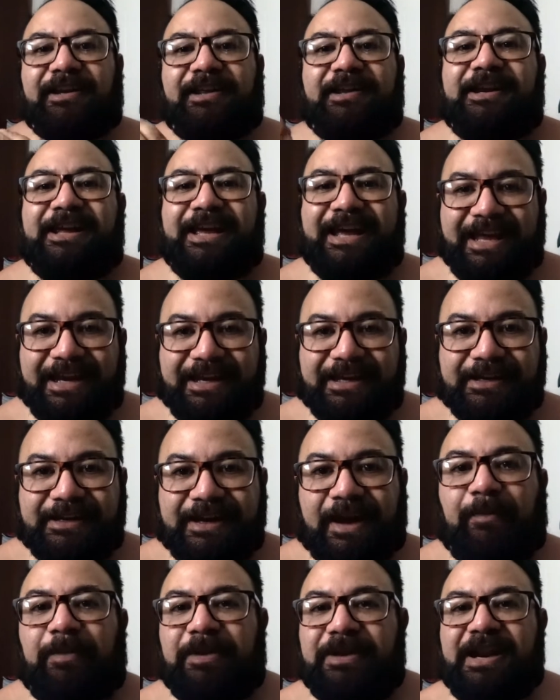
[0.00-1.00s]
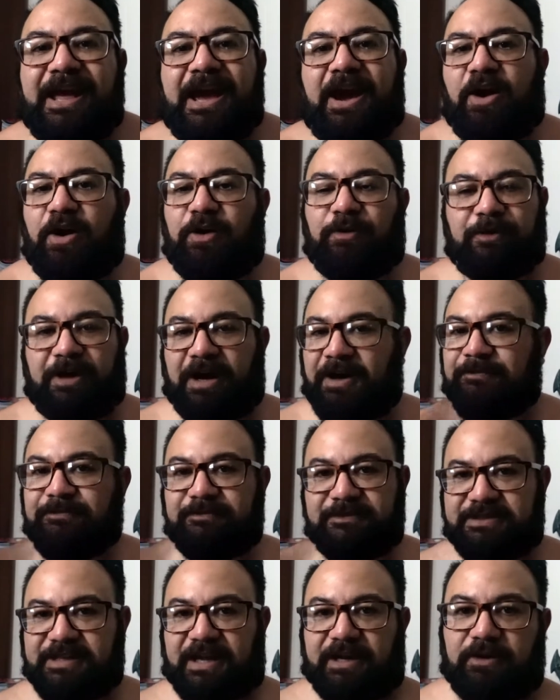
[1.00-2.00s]
it and it heated up and now I'm
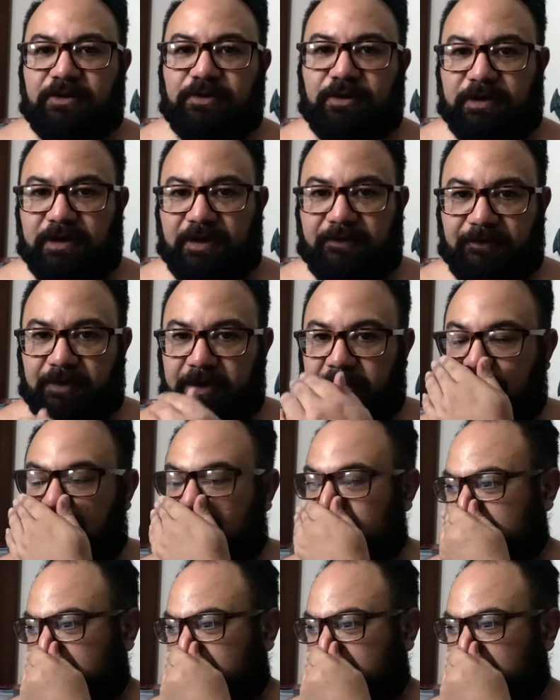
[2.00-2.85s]
starting all over again.